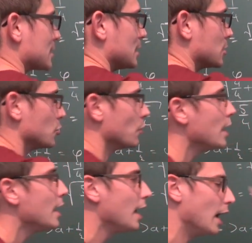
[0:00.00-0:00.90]
this into
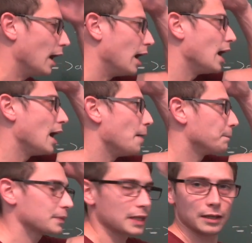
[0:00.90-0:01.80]

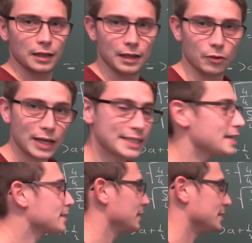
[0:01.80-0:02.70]
um, a
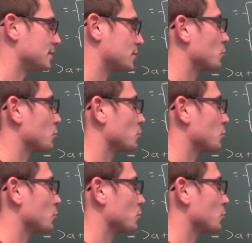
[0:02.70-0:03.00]
rectangle, it's the